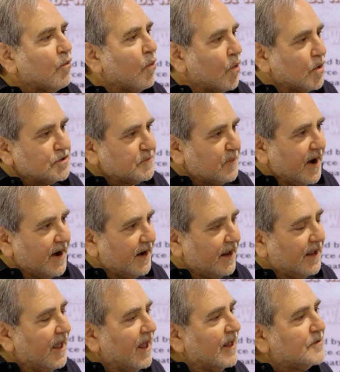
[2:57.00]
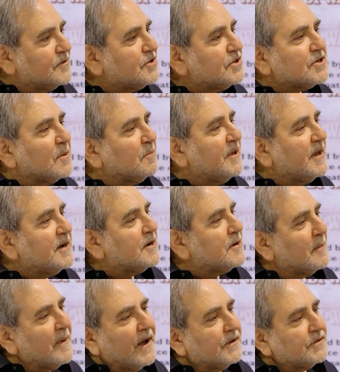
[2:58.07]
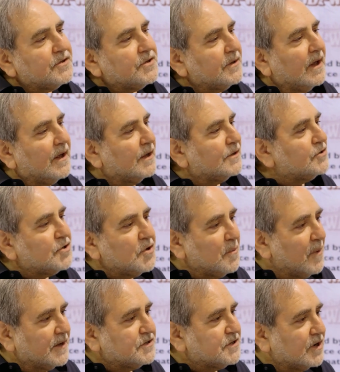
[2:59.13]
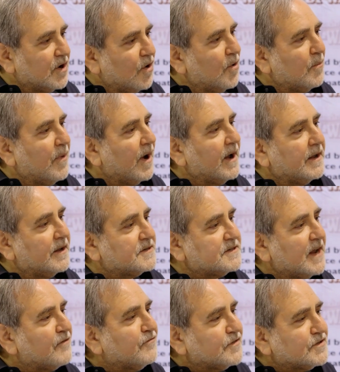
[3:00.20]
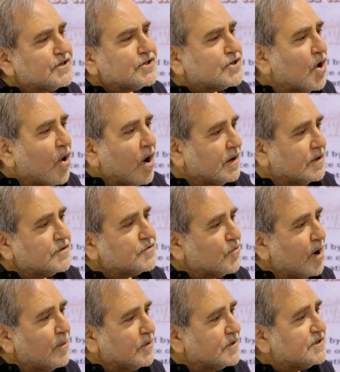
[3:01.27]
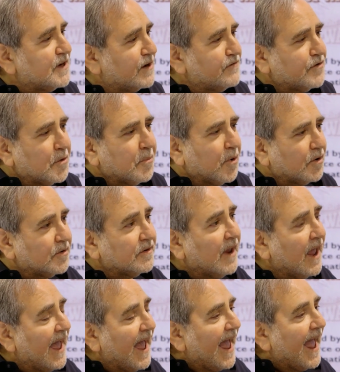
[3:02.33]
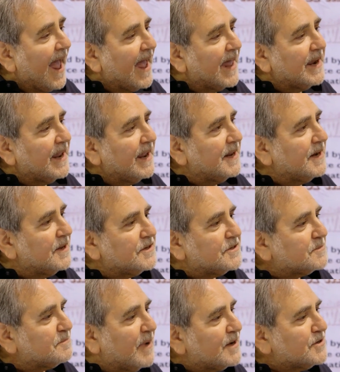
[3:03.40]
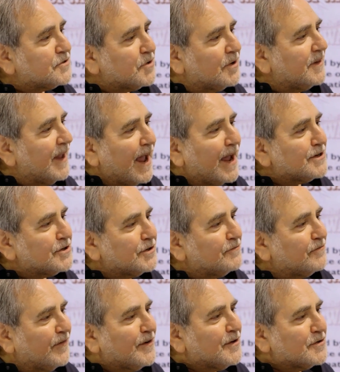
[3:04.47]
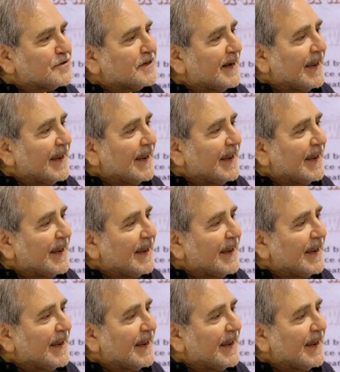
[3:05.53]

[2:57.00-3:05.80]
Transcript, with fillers: Wars painting. It was just completed about uh, two months ago by a San Francisco artist, Robert Xavier Burden, and it is based on the action figures that